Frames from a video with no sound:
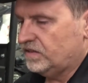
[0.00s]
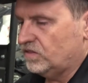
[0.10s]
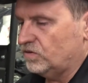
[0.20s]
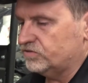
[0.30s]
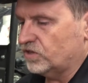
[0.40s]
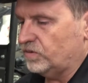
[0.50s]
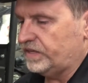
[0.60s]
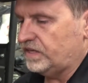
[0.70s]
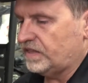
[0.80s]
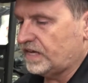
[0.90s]
Those go
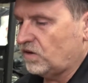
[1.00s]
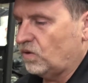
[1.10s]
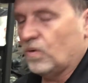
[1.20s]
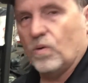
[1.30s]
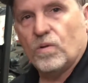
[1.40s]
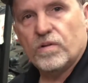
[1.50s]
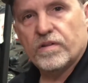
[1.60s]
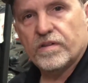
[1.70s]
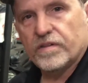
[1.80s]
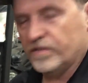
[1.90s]
into that hole,
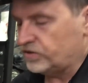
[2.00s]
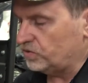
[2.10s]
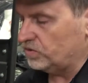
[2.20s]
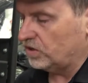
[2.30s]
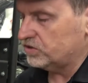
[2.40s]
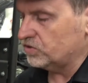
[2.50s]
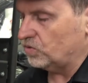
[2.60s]
the 2 larger